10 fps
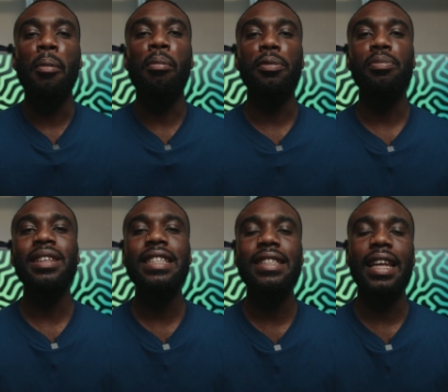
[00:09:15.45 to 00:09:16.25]
But
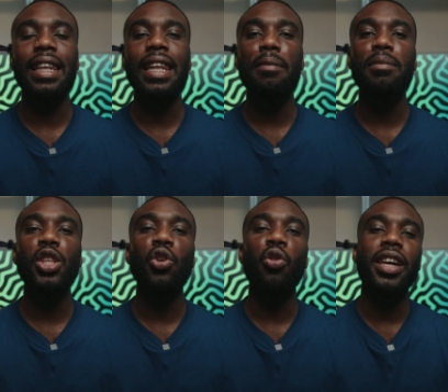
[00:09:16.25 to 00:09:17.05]
please let me
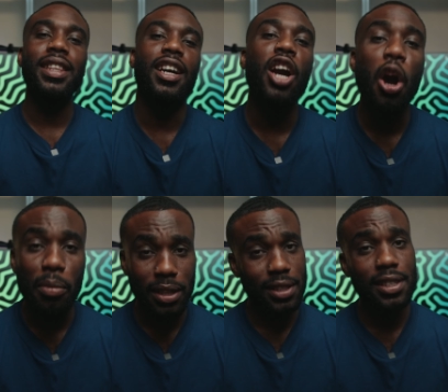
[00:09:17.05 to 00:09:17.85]
know in the
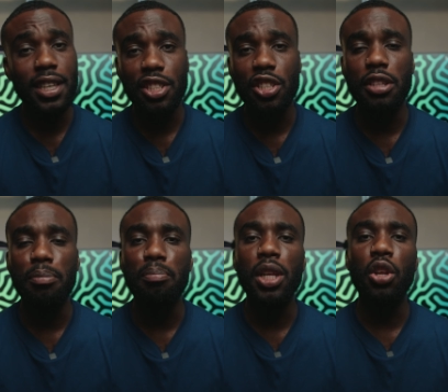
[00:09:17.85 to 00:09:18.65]
comment
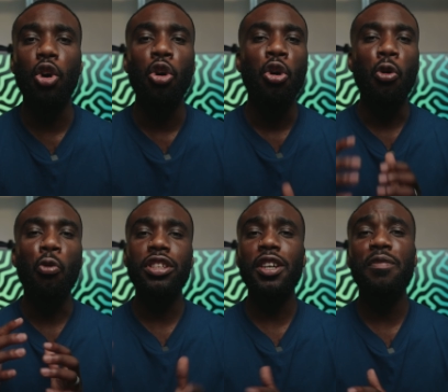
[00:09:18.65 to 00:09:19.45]
section below
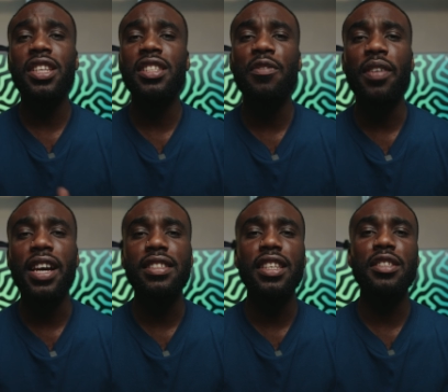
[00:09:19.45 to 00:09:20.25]
which of these
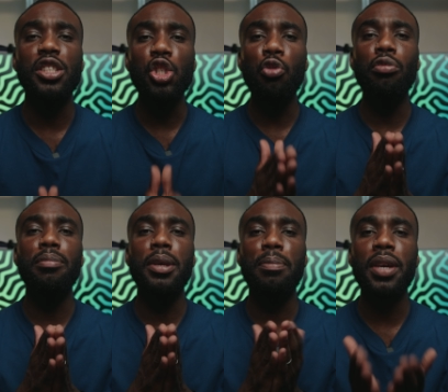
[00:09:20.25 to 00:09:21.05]
devices you will
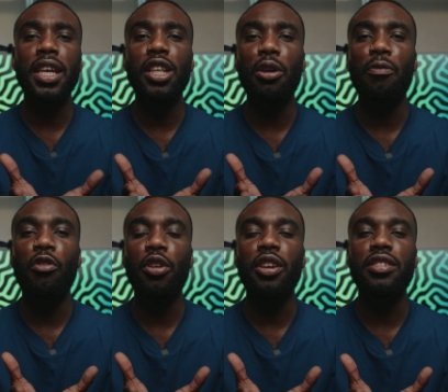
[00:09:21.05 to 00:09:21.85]
be picking up
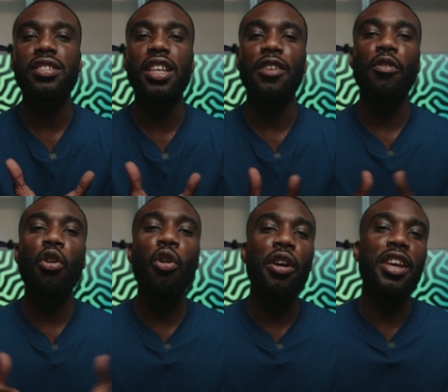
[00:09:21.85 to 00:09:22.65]
for yourself,
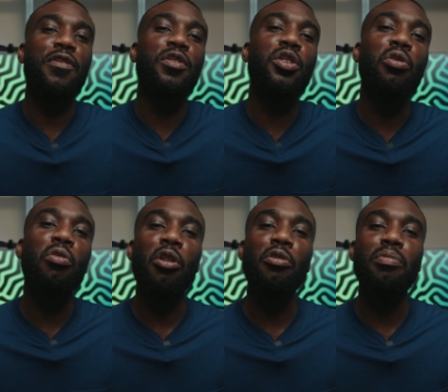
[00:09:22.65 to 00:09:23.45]
or if you
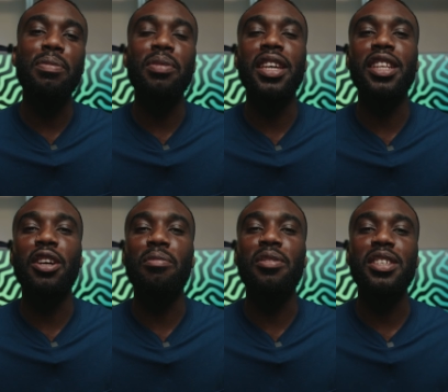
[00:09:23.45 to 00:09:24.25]
won't be picking
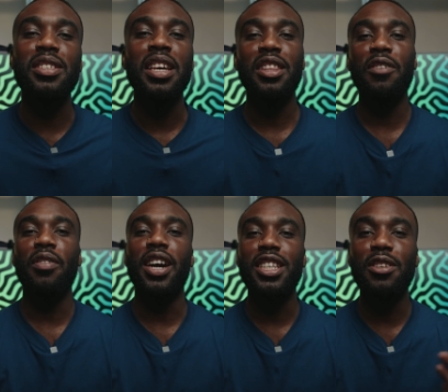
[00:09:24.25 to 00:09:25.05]
up this
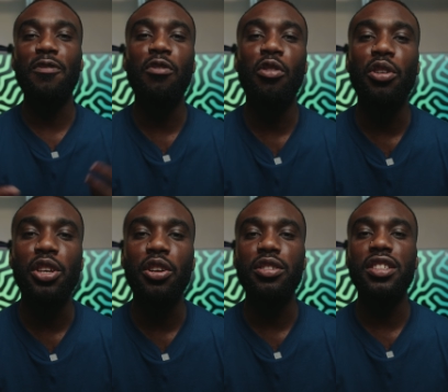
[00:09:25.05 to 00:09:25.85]
device for
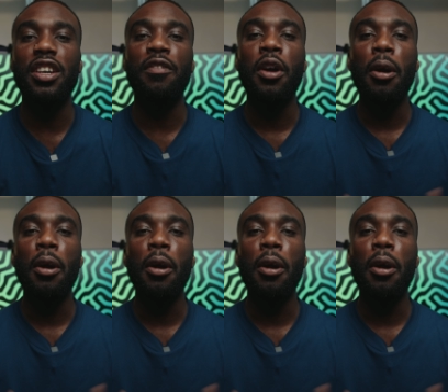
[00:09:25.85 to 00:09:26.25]
yourself.